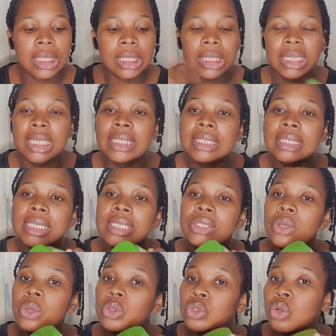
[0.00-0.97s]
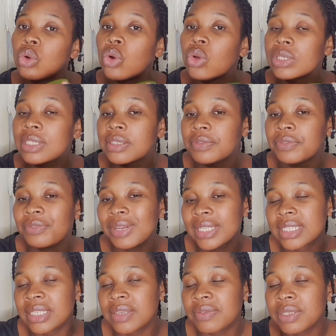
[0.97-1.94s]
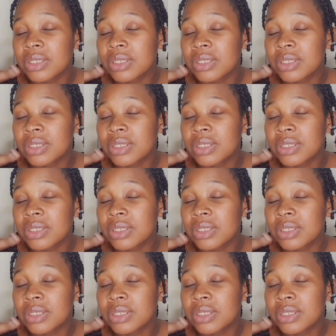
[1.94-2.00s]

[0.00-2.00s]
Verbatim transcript: This is also cost effective.